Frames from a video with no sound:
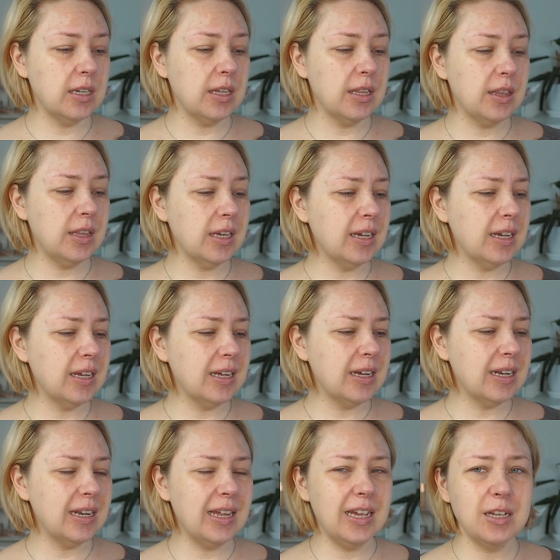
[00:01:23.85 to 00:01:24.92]
The
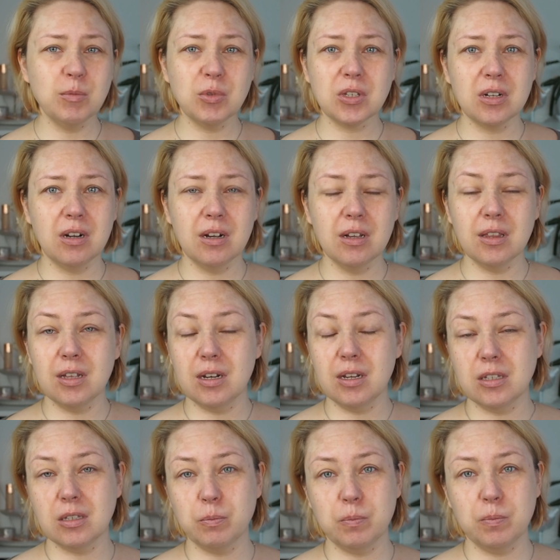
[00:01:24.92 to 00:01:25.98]
claims are that
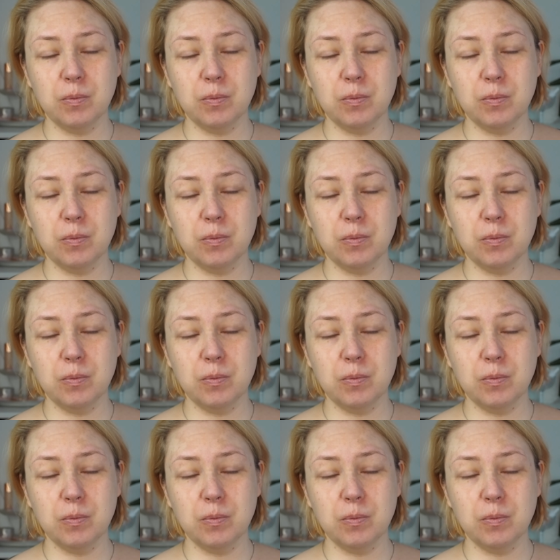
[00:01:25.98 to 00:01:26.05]
it's